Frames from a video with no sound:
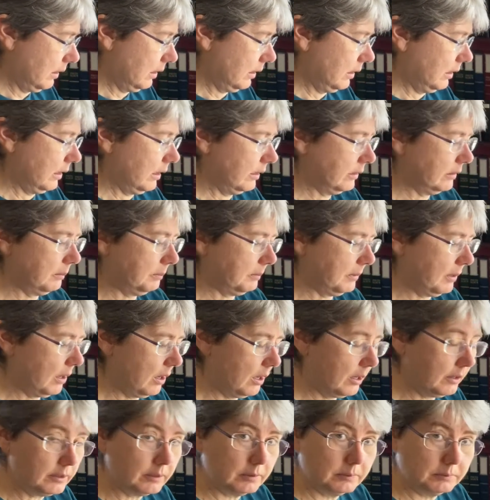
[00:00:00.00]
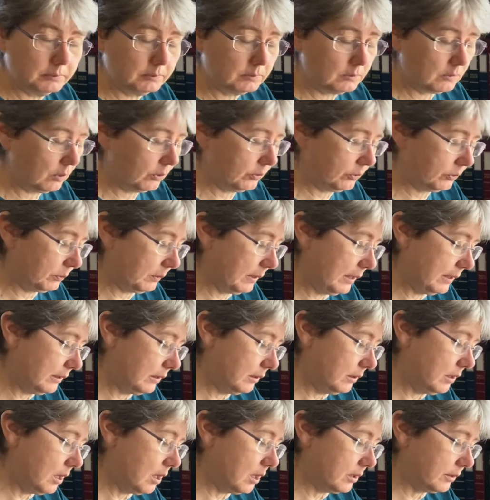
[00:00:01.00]
and the bottom goes right
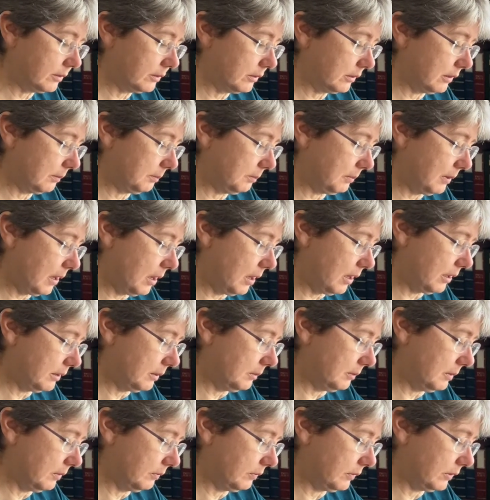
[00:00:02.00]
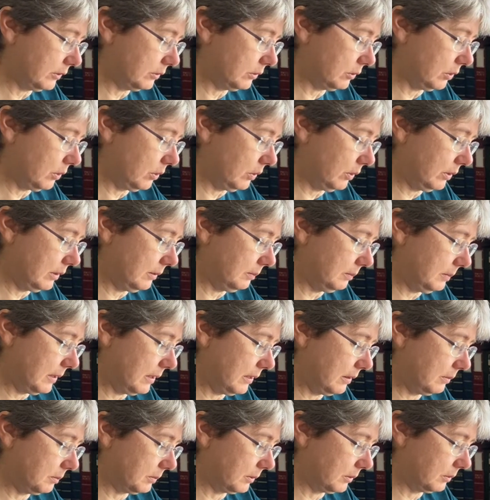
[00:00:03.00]
along the bottom of the toilet
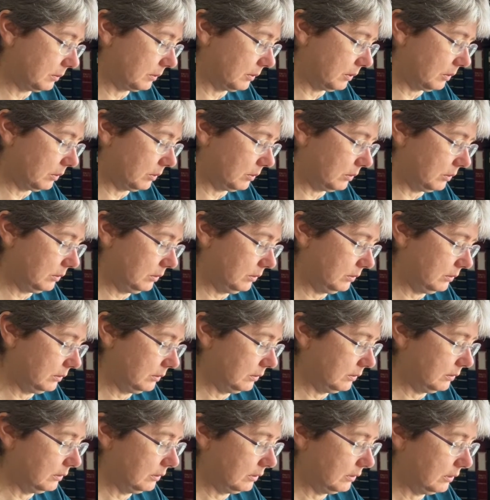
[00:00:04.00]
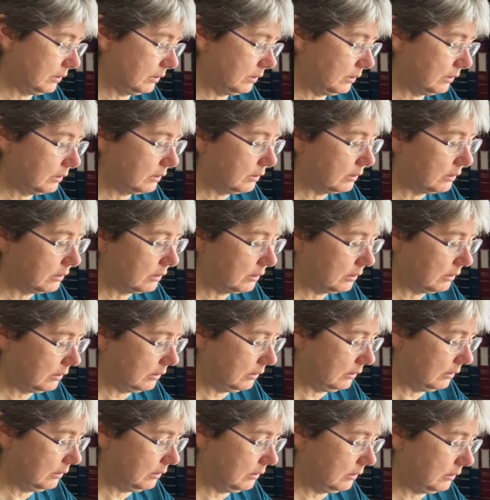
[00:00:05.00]
paper roll
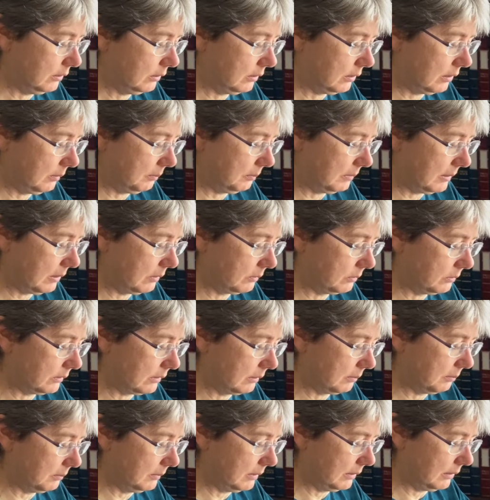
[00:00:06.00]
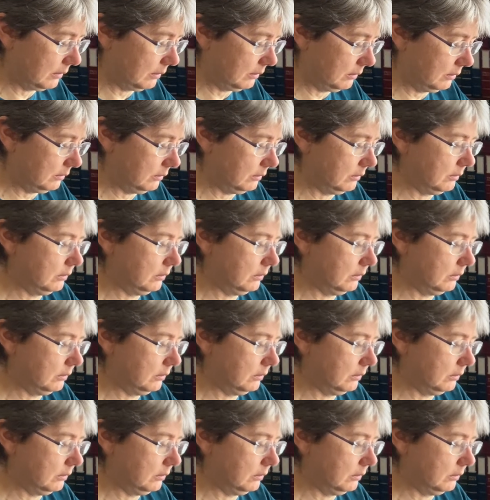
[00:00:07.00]
in about the middle